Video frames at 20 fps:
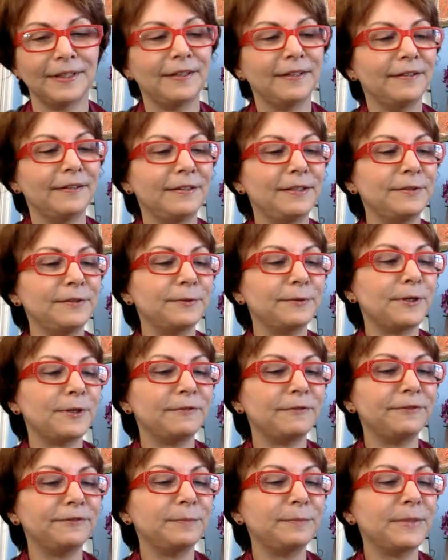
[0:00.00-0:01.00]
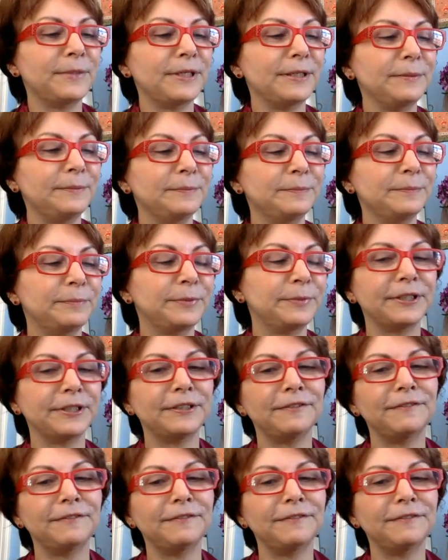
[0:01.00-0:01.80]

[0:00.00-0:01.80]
These are all from my book